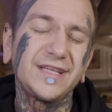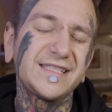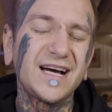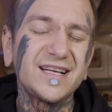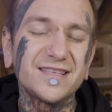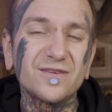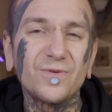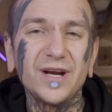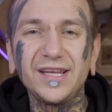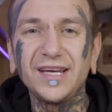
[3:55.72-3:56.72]
designs are
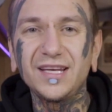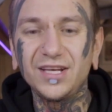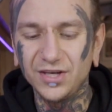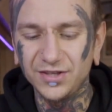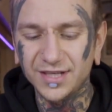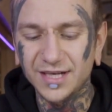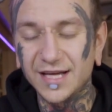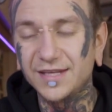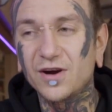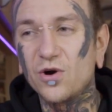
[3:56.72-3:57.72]
really good,
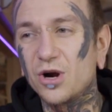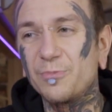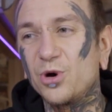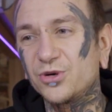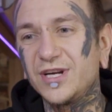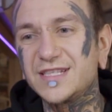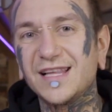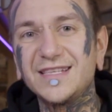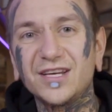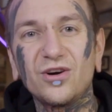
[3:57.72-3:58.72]
kind of horror portraits,
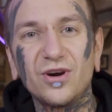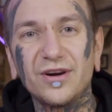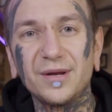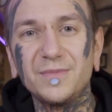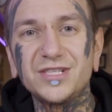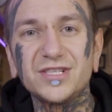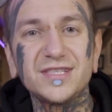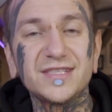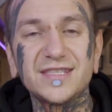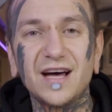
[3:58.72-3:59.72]
classic horror images
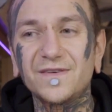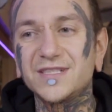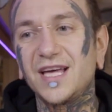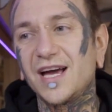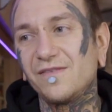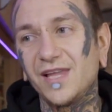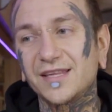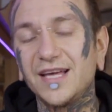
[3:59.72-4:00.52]
and stuff, because they have like